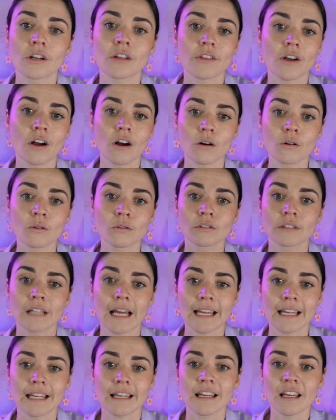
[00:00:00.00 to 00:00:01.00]
the whole
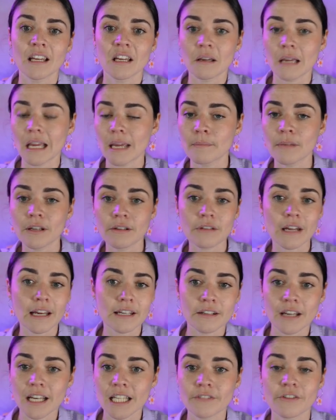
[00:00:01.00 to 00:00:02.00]
like
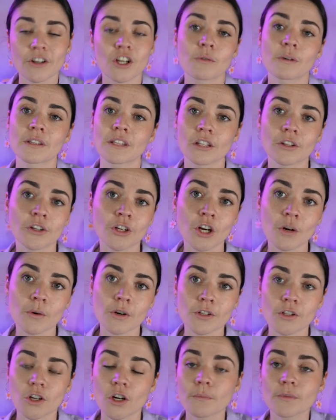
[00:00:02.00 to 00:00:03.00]
nice photo with their logo
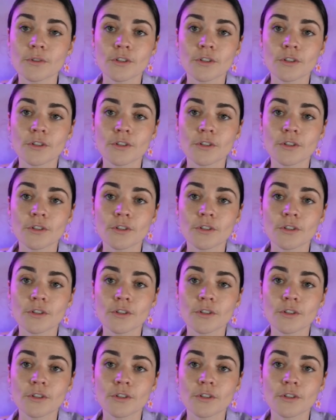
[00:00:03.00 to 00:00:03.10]
on top.